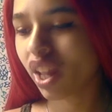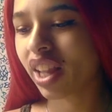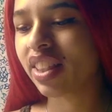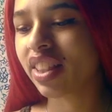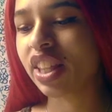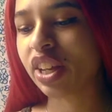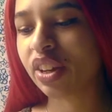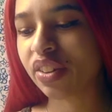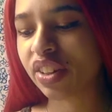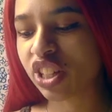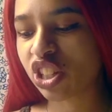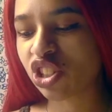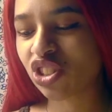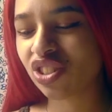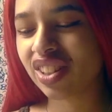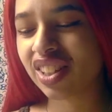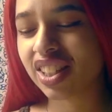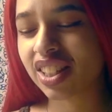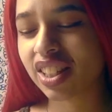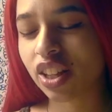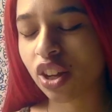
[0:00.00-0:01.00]
there is
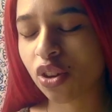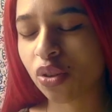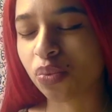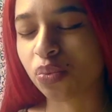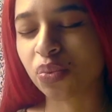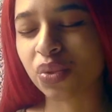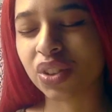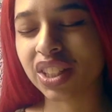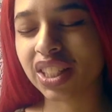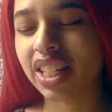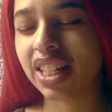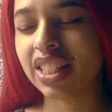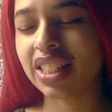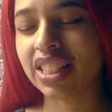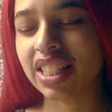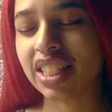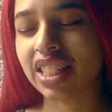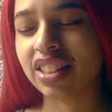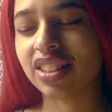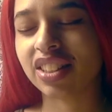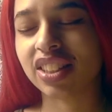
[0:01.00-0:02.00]
just really a
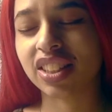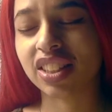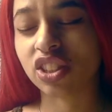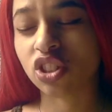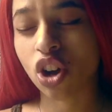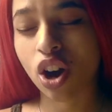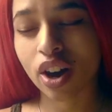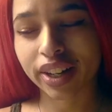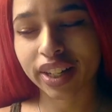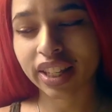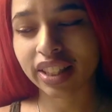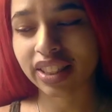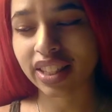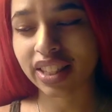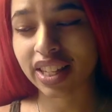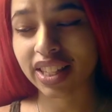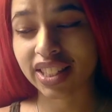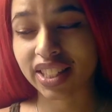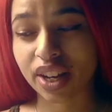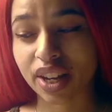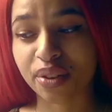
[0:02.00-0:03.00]
need to talking
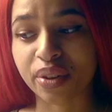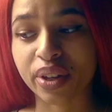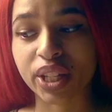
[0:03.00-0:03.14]
things out,